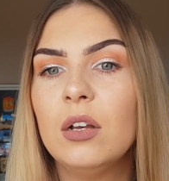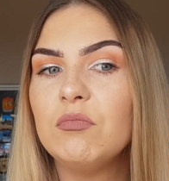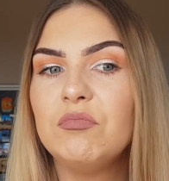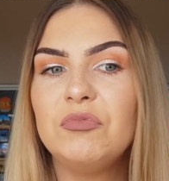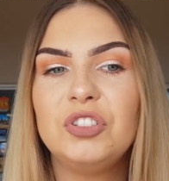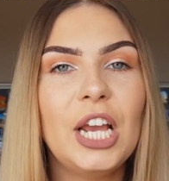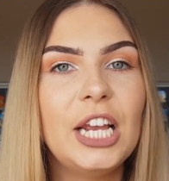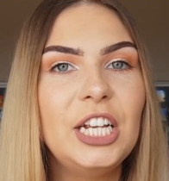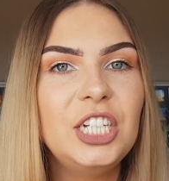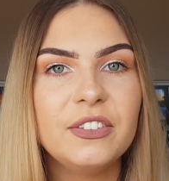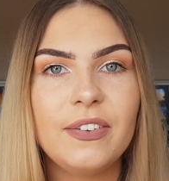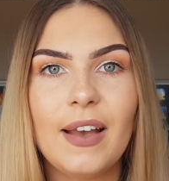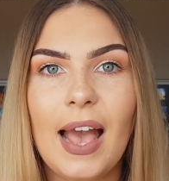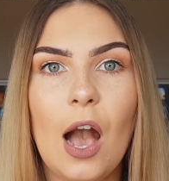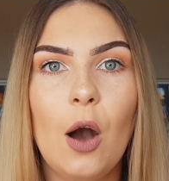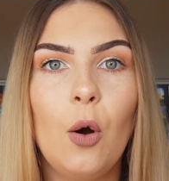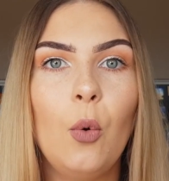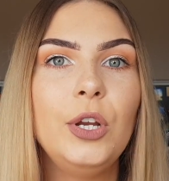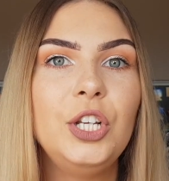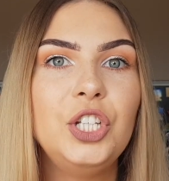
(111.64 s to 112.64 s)
change of
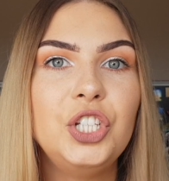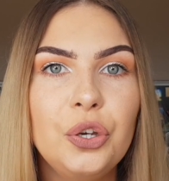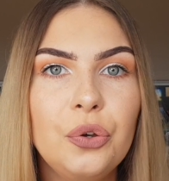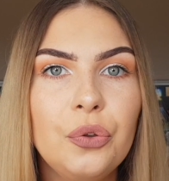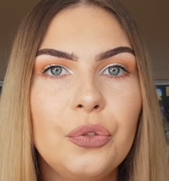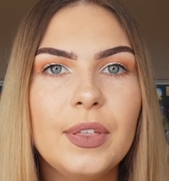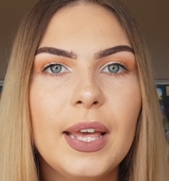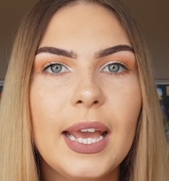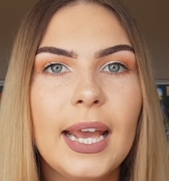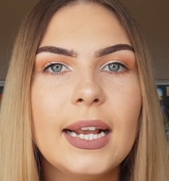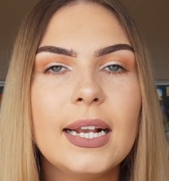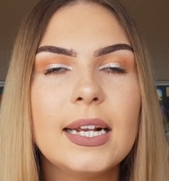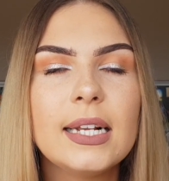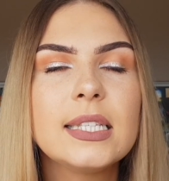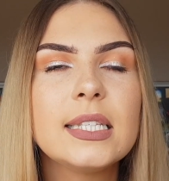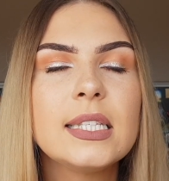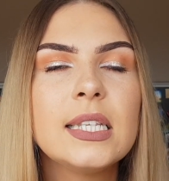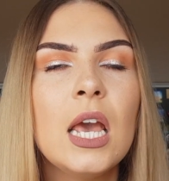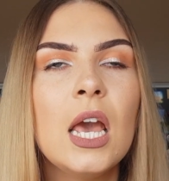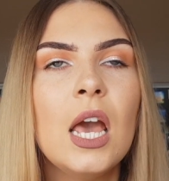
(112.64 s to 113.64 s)
how we do
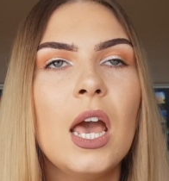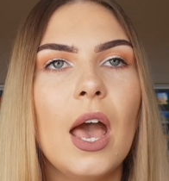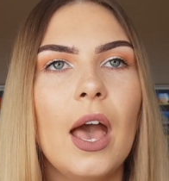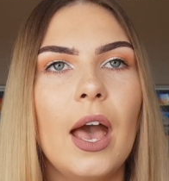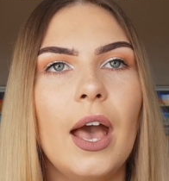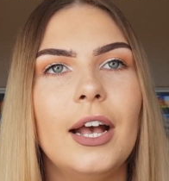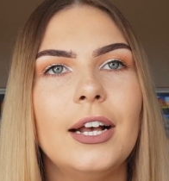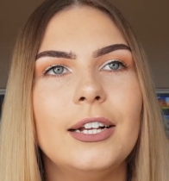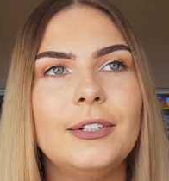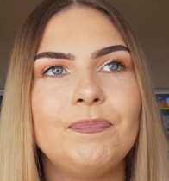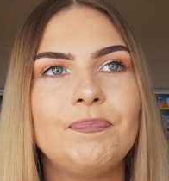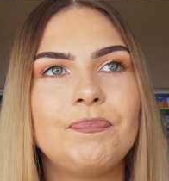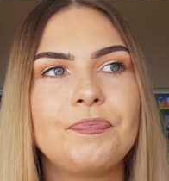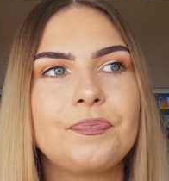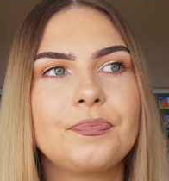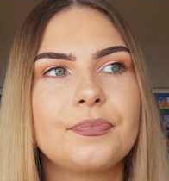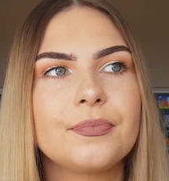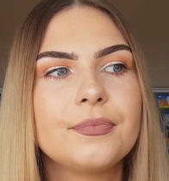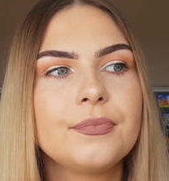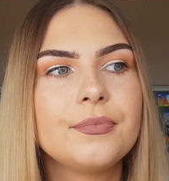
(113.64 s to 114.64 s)
things,
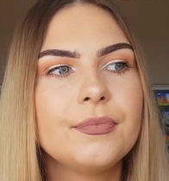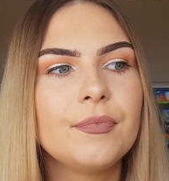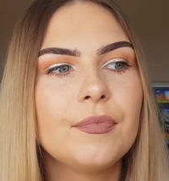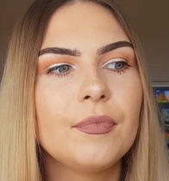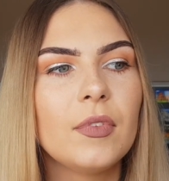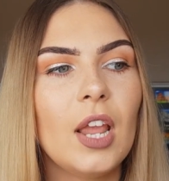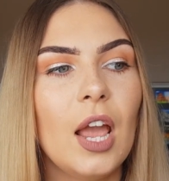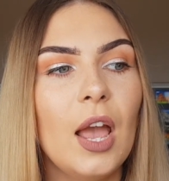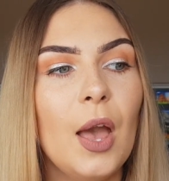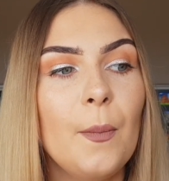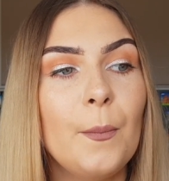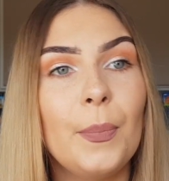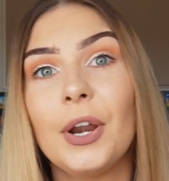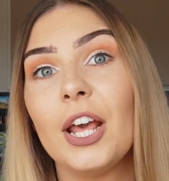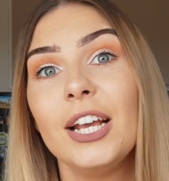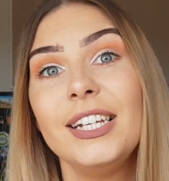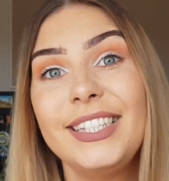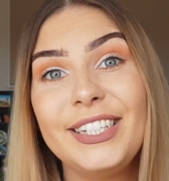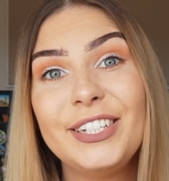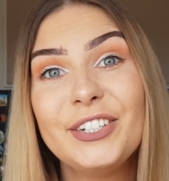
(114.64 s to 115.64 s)
but
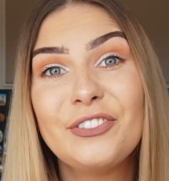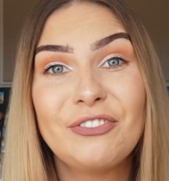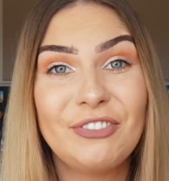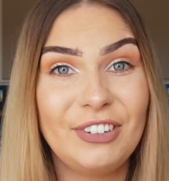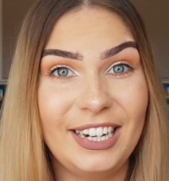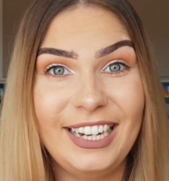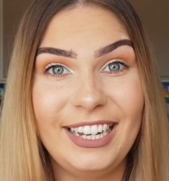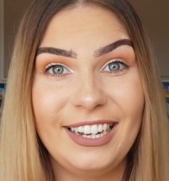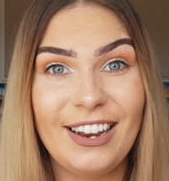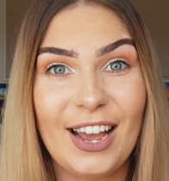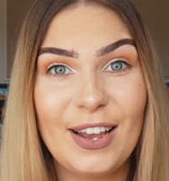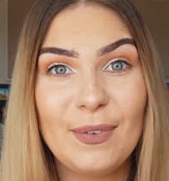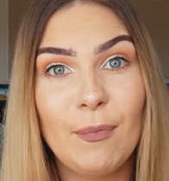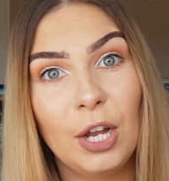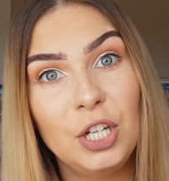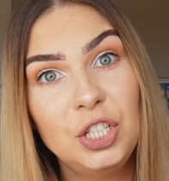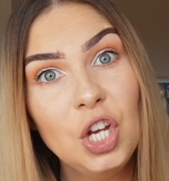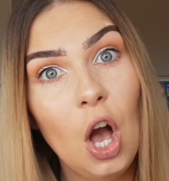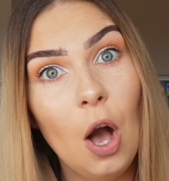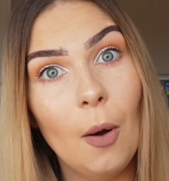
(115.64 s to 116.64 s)
I still really like
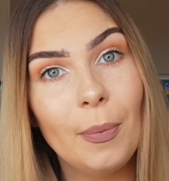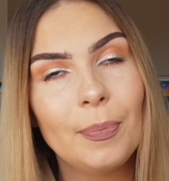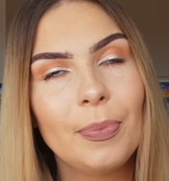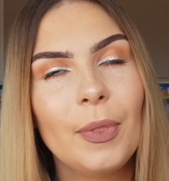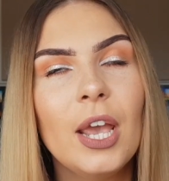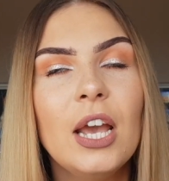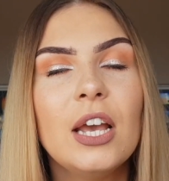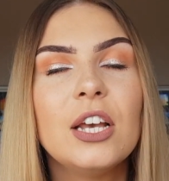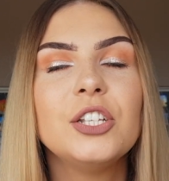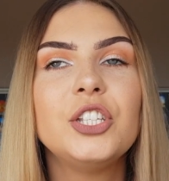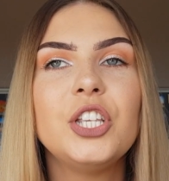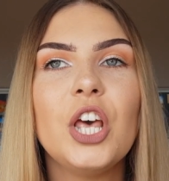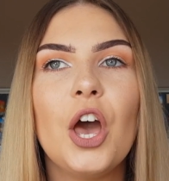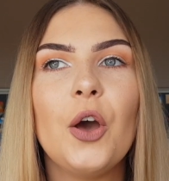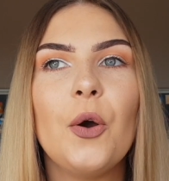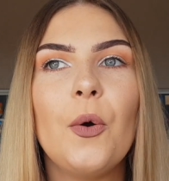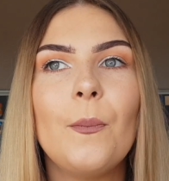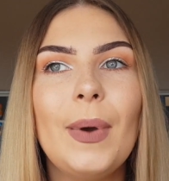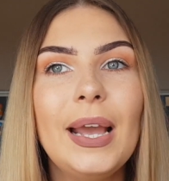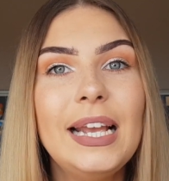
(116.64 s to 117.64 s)
my job.
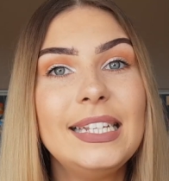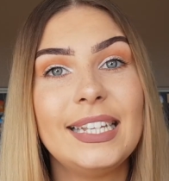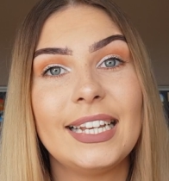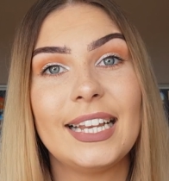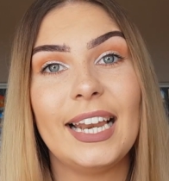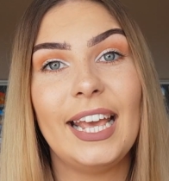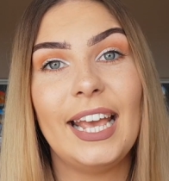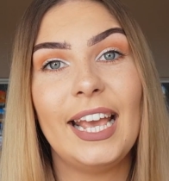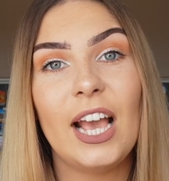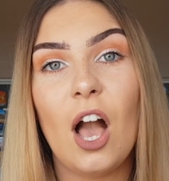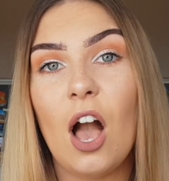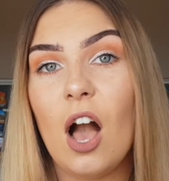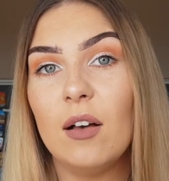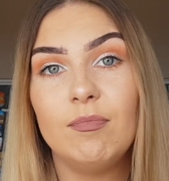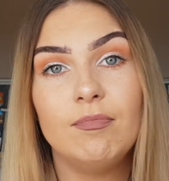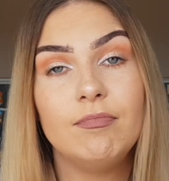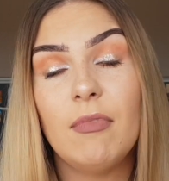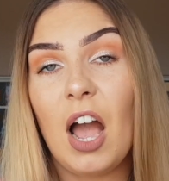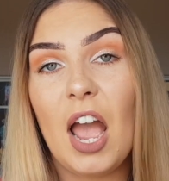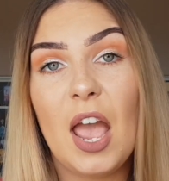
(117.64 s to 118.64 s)
So basically
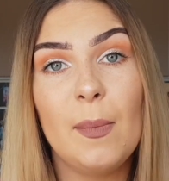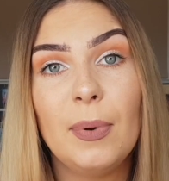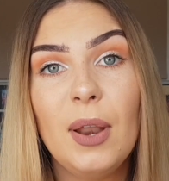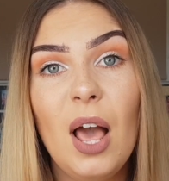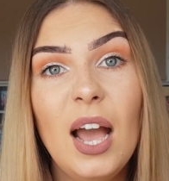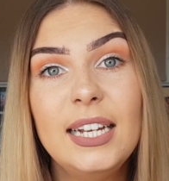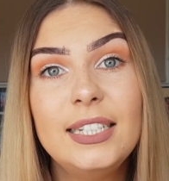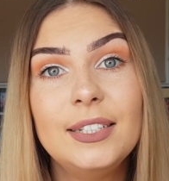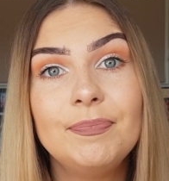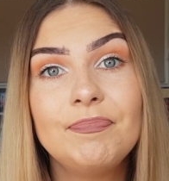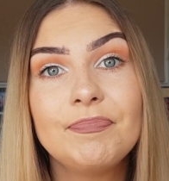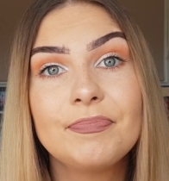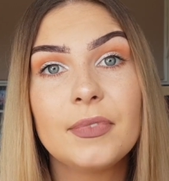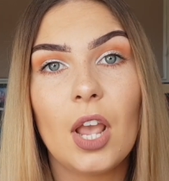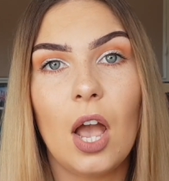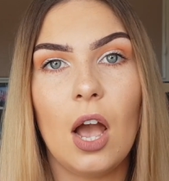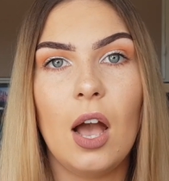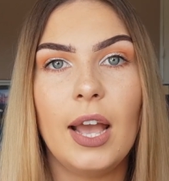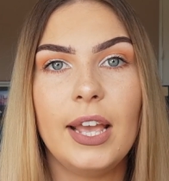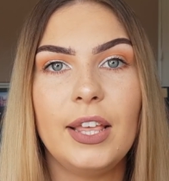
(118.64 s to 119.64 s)
I applied.
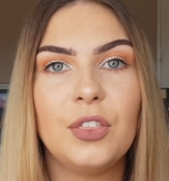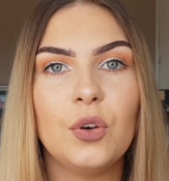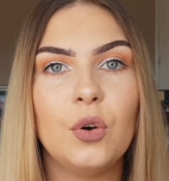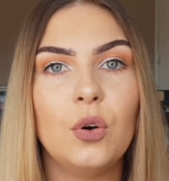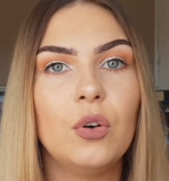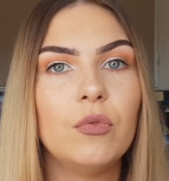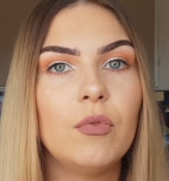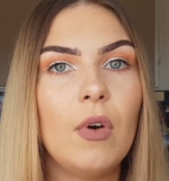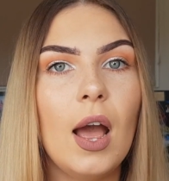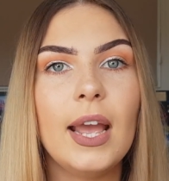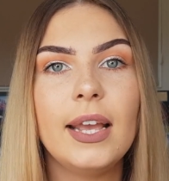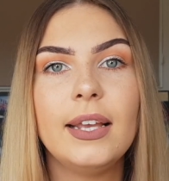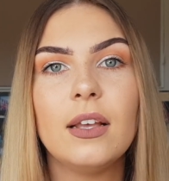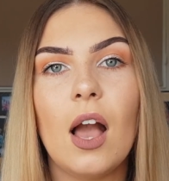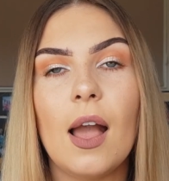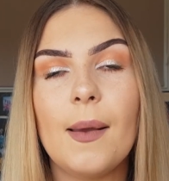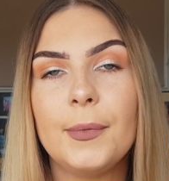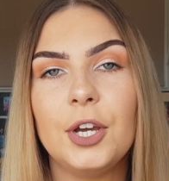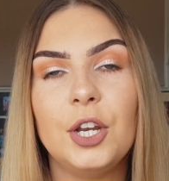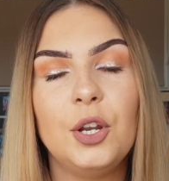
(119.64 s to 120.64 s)
I thought, right,
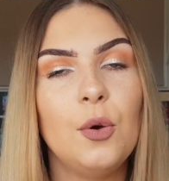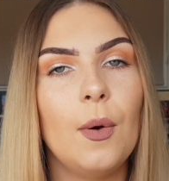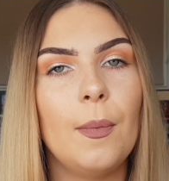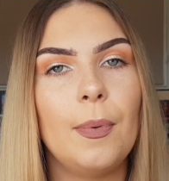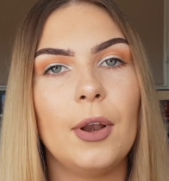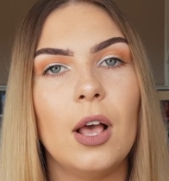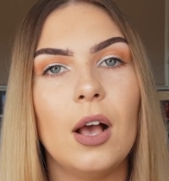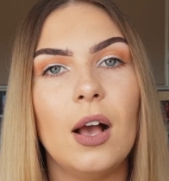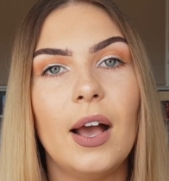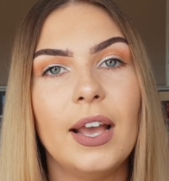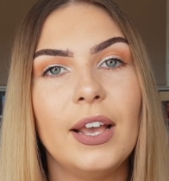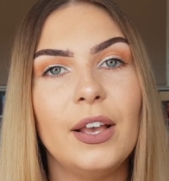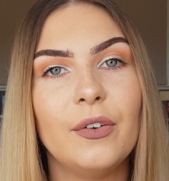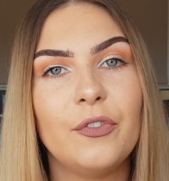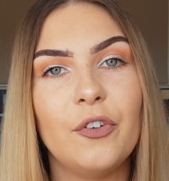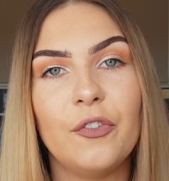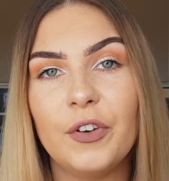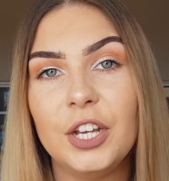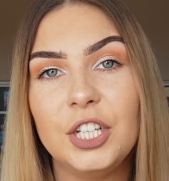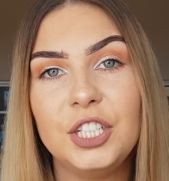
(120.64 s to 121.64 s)
I'm going to apply
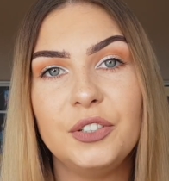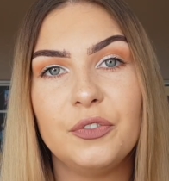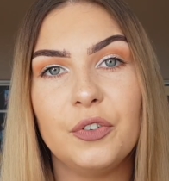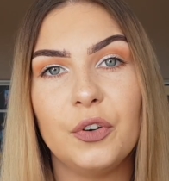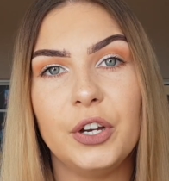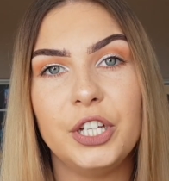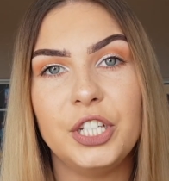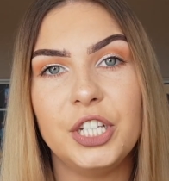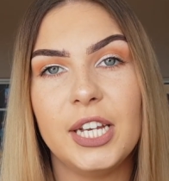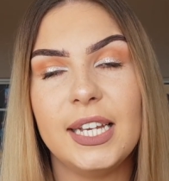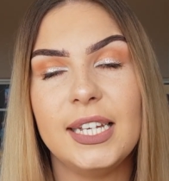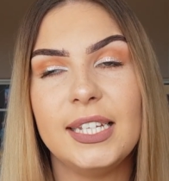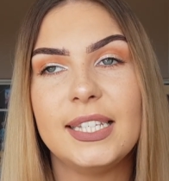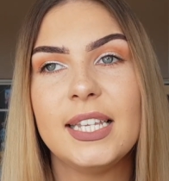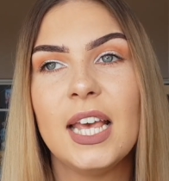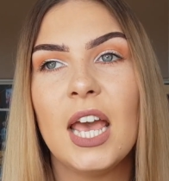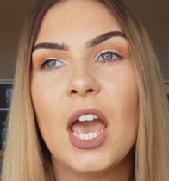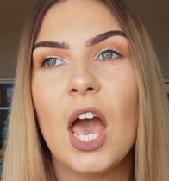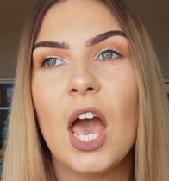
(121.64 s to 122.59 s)
for Virgin Voyages